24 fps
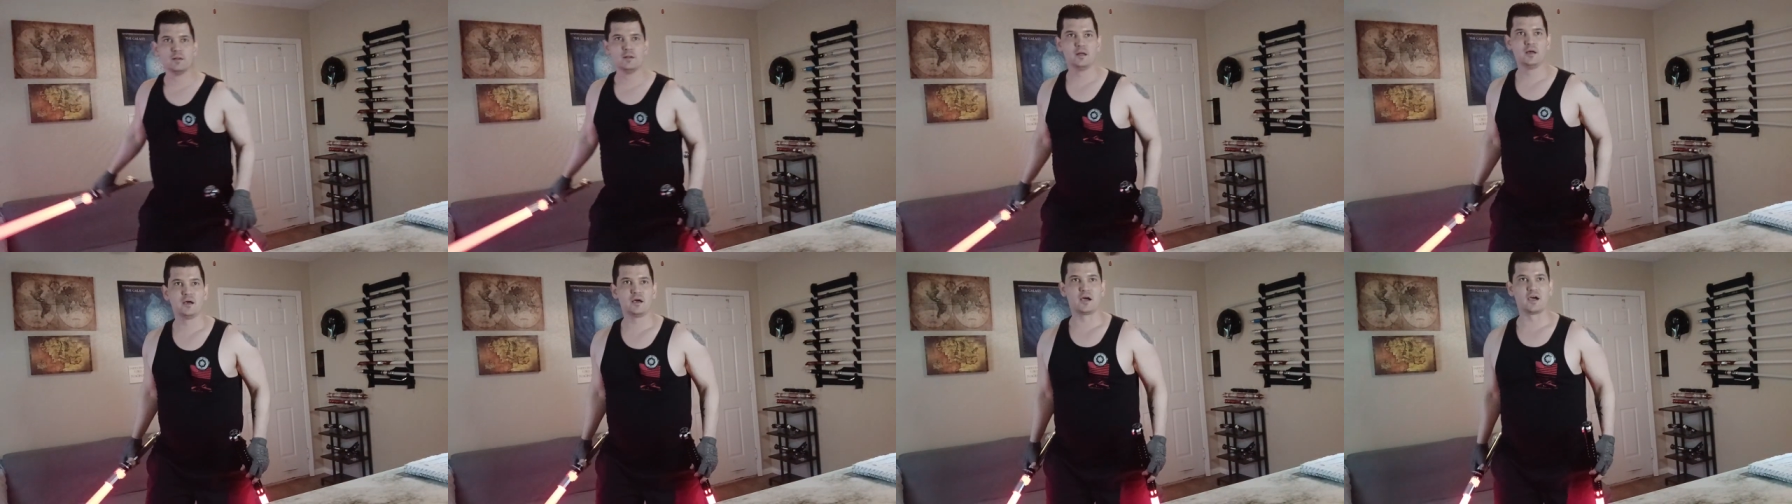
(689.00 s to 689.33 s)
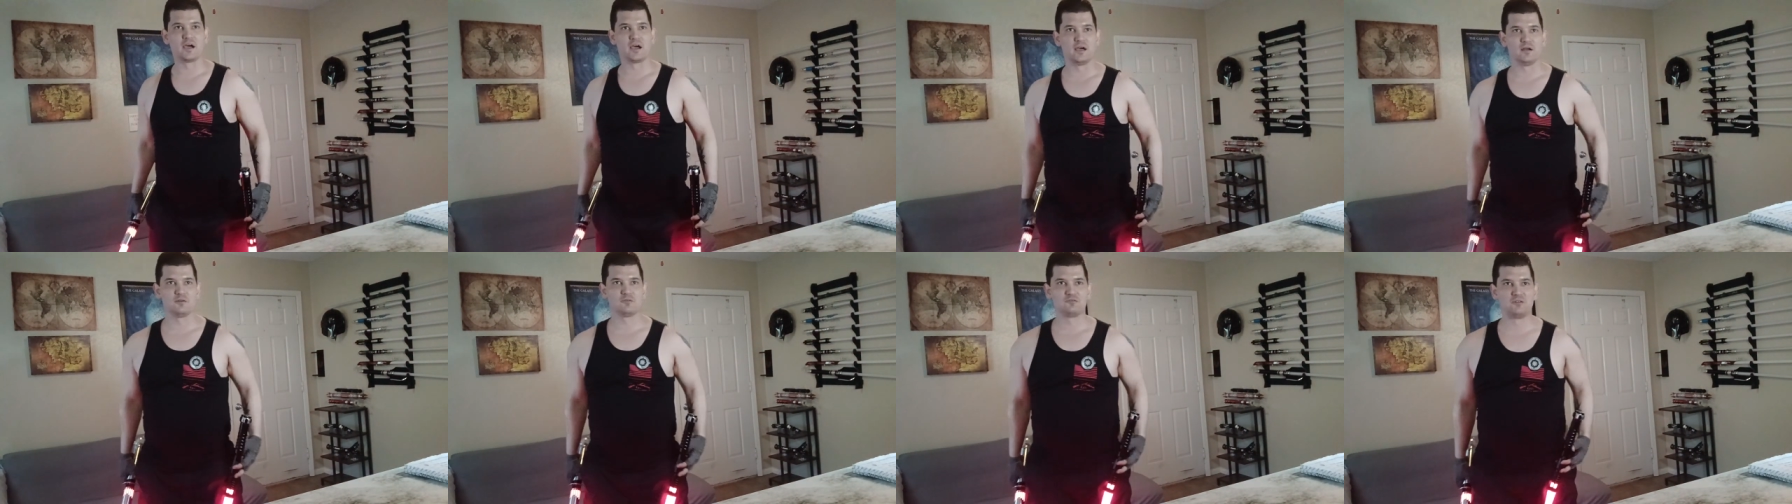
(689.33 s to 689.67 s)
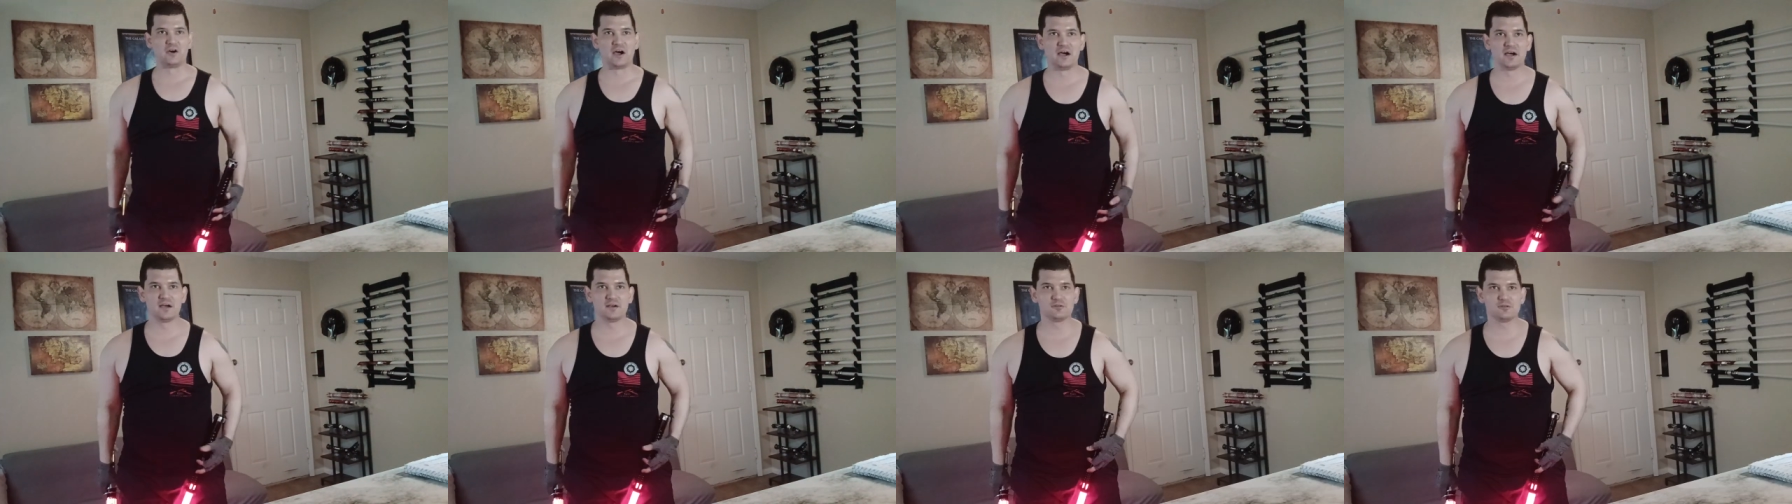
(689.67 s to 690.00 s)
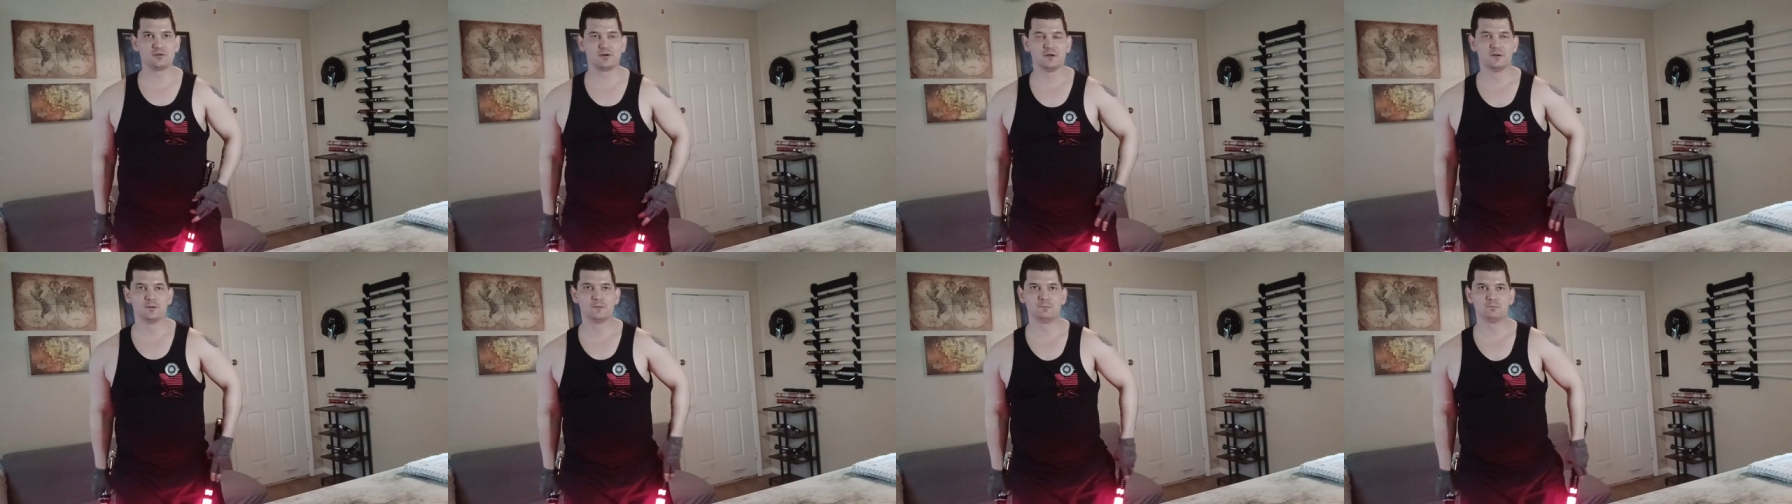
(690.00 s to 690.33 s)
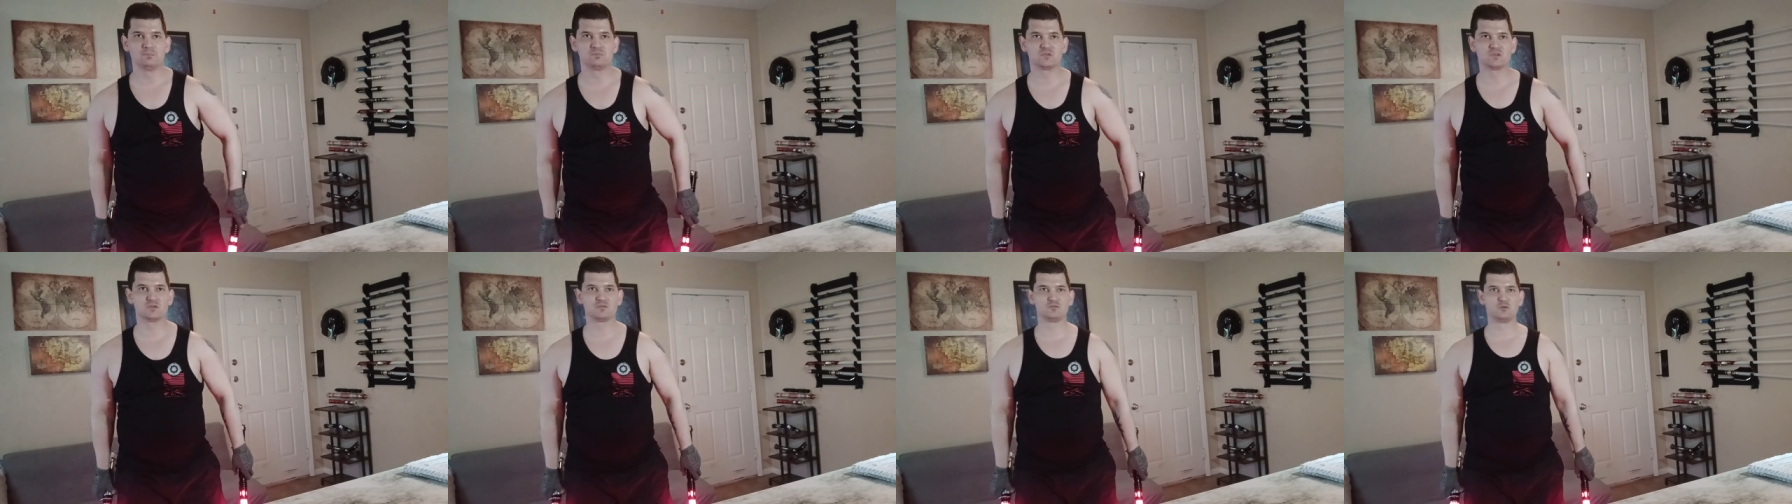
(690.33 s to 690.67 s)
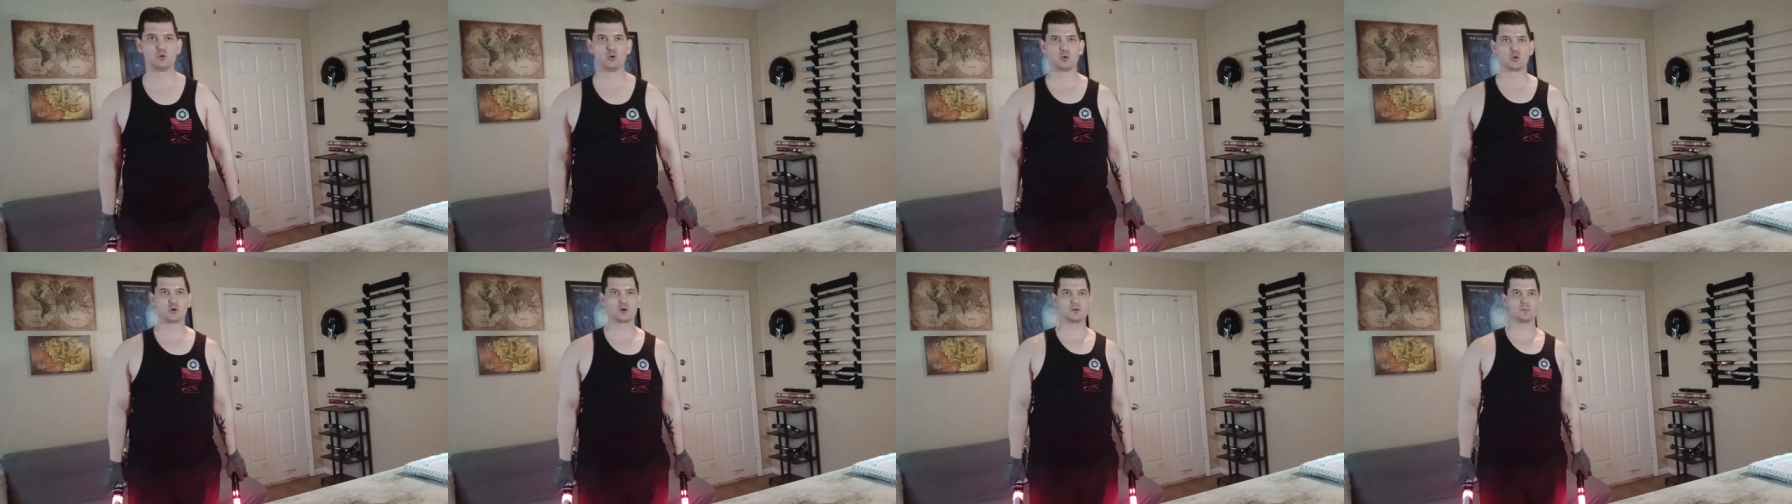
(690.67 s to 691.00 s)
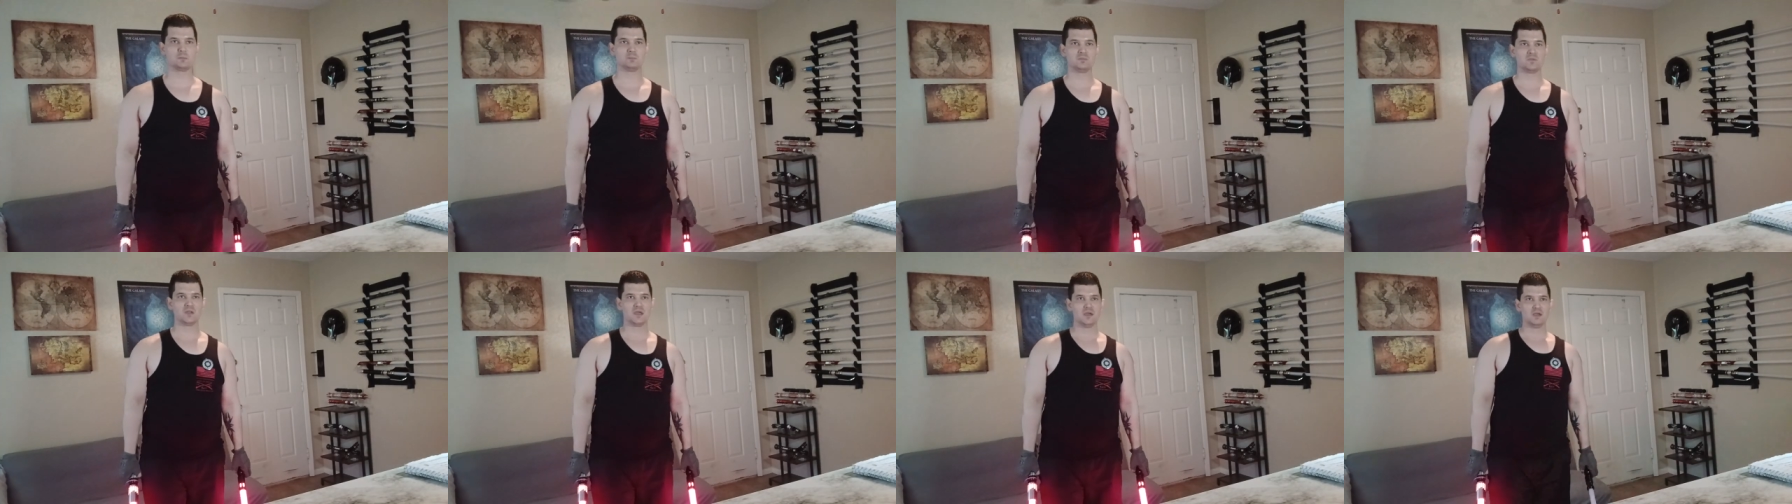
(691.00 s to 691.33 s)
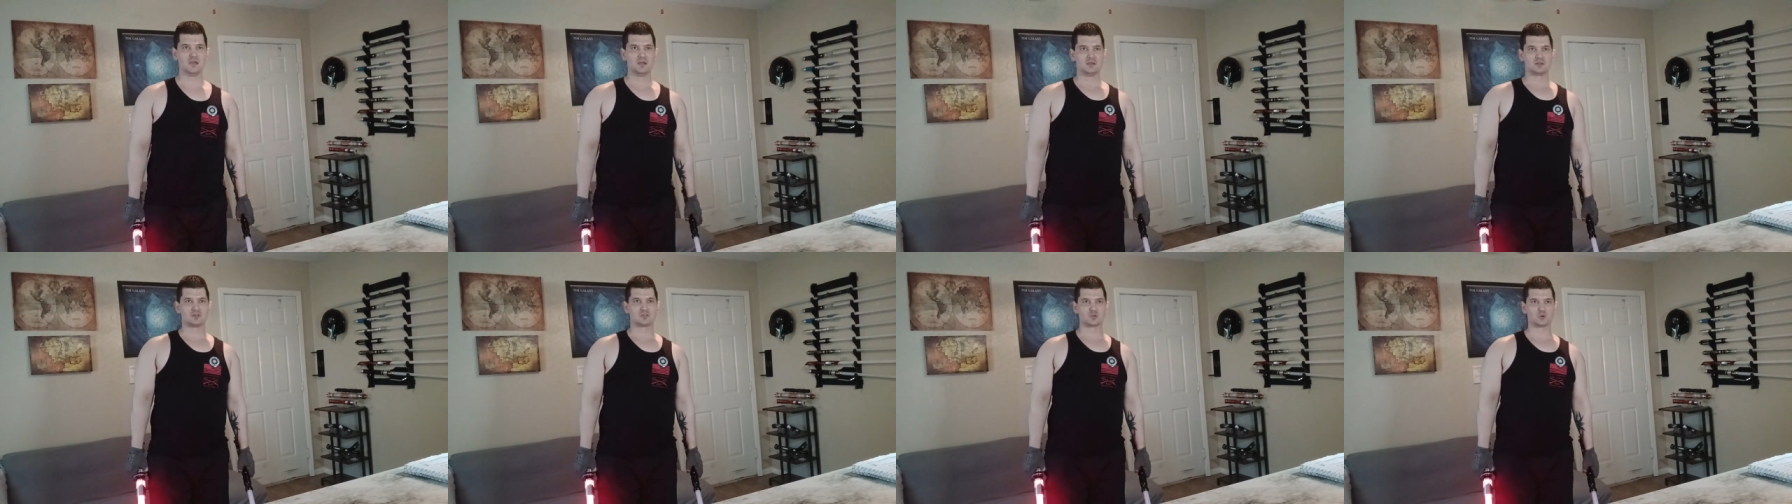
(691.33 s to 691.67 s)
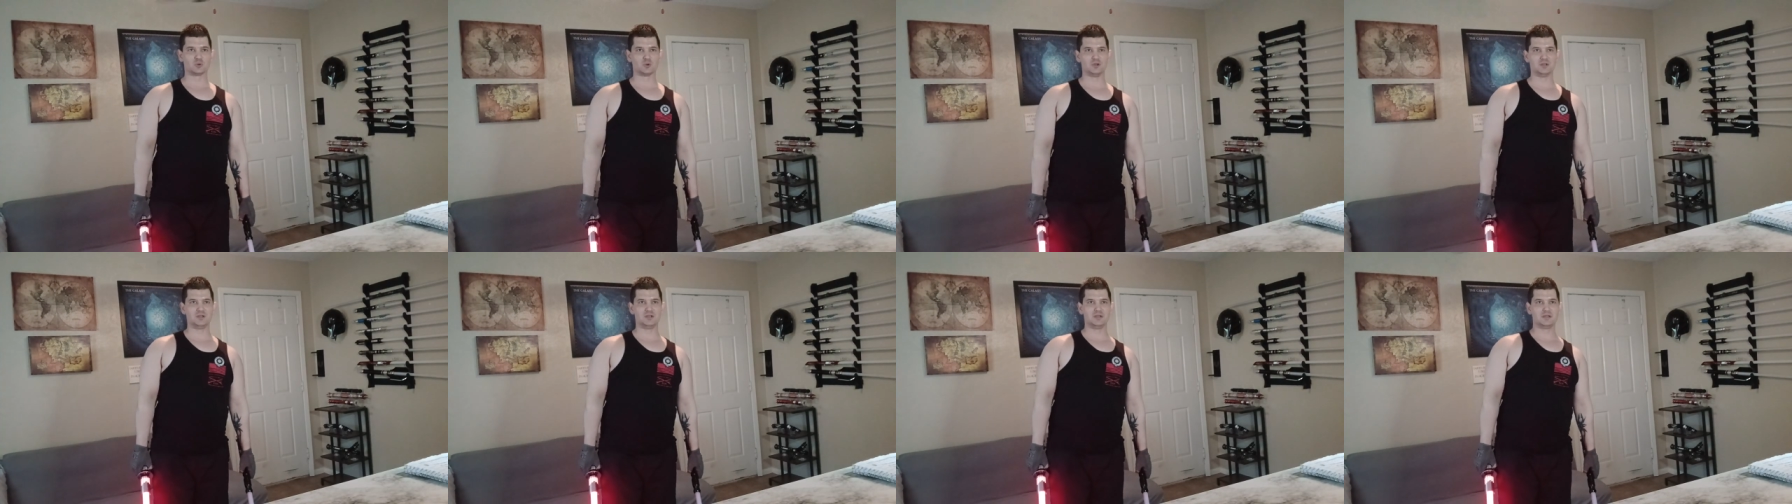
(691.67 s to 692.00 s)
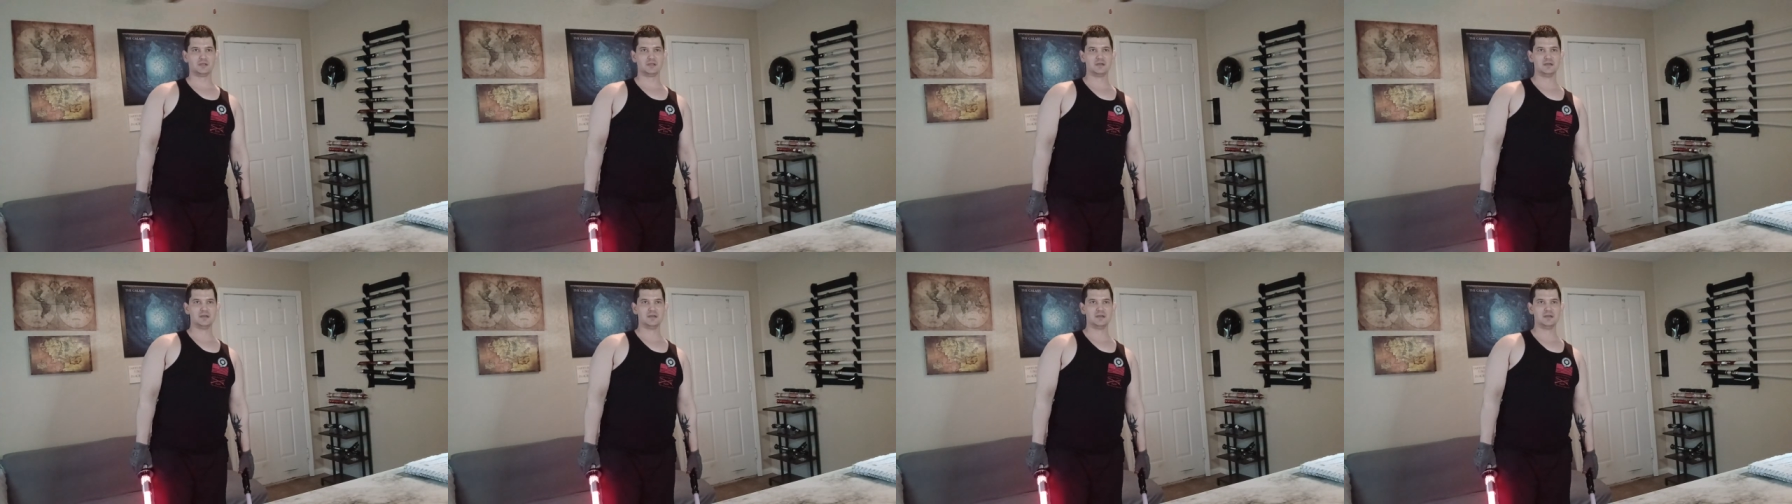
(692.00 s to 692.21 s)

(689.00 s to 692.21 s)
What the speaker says: All right, 5, 4, 3,